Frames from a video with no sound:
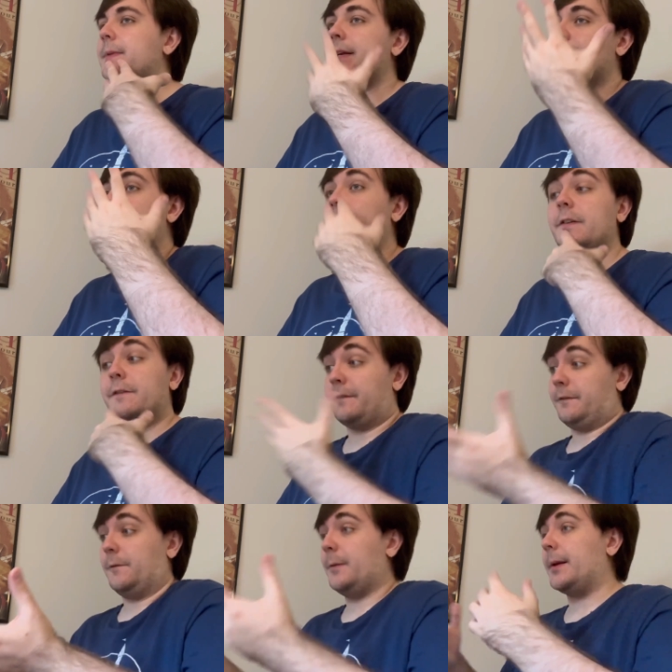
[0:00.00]
It, it would have
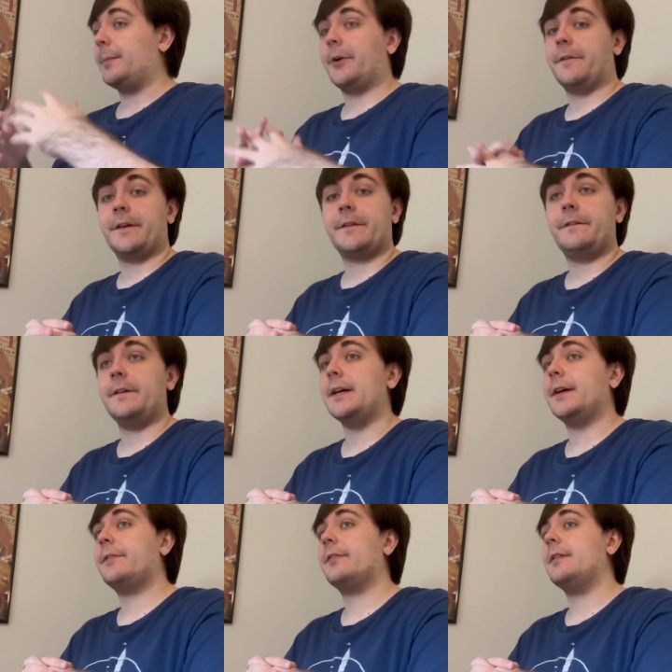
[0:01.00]
would have been a perfect
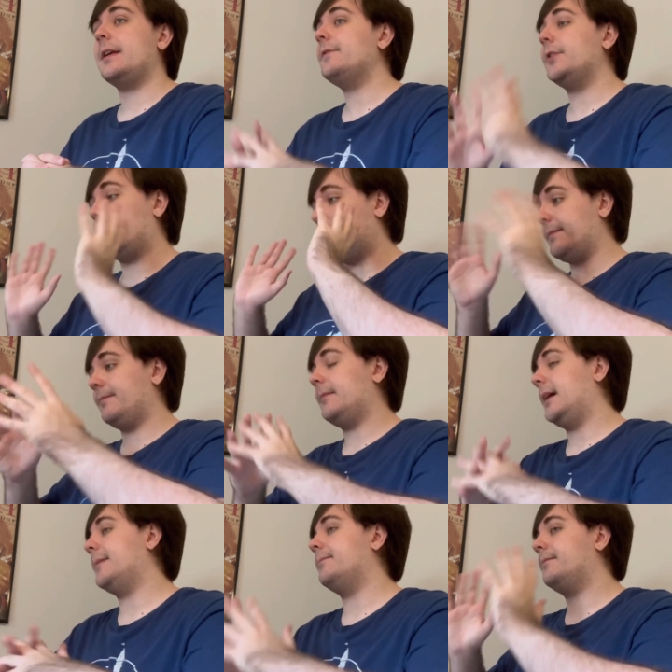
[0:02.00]
fit, so even though I'm
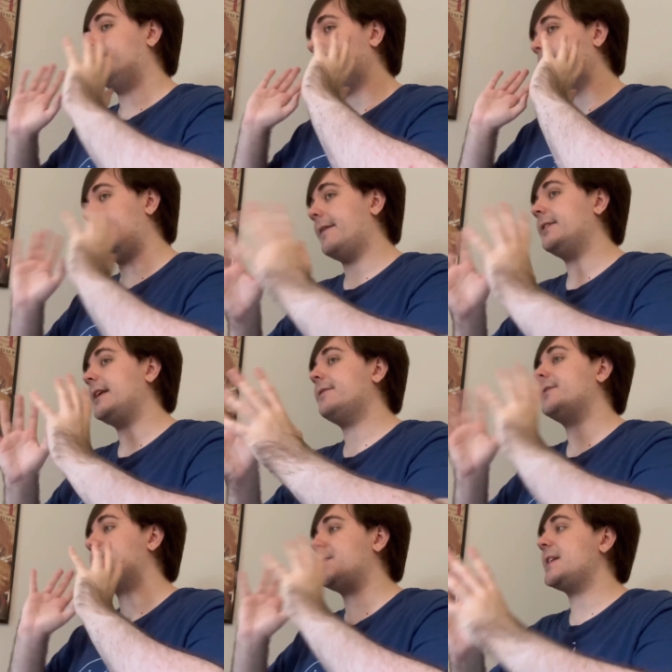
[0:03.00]
I'm haven't
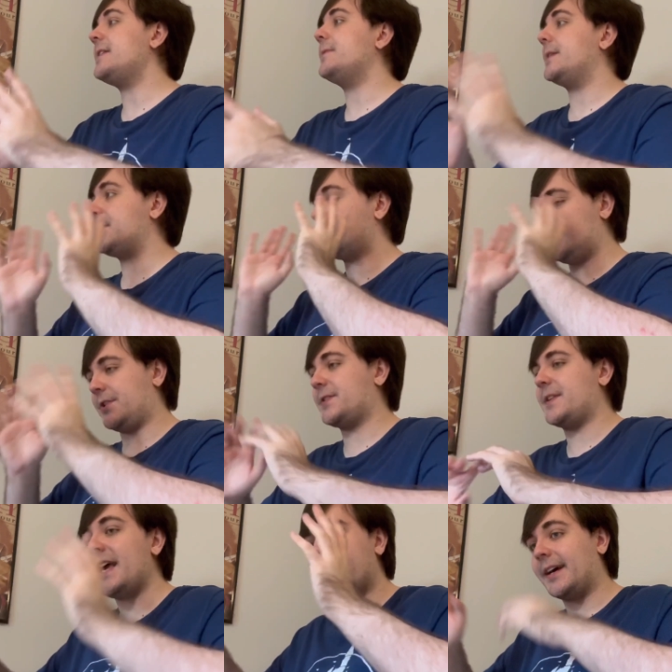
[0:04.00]
even seen this
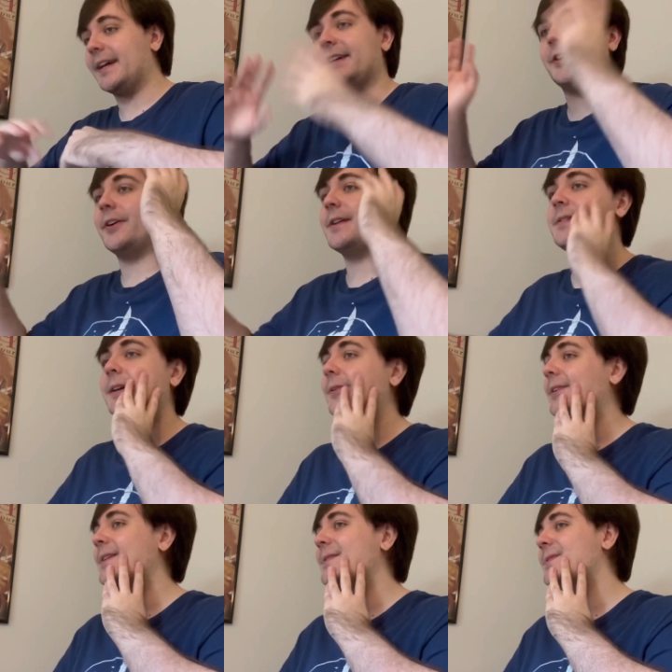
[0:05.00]
just yet. I can already tell
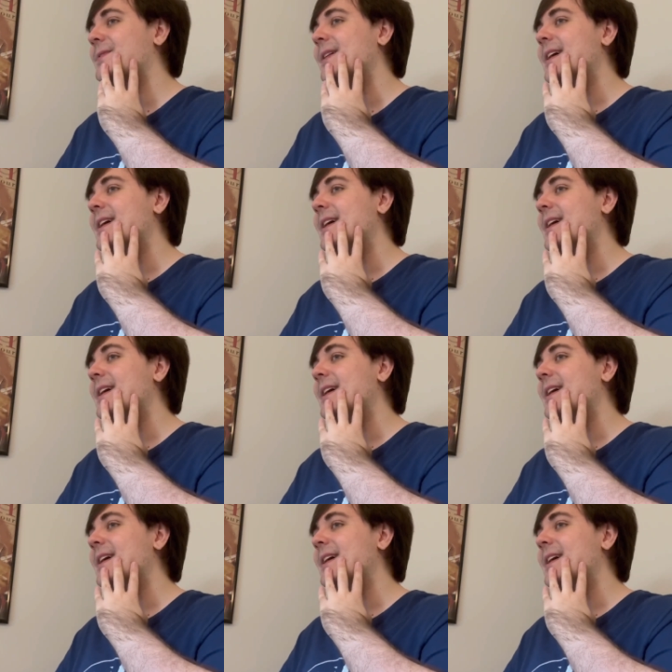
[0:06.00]
because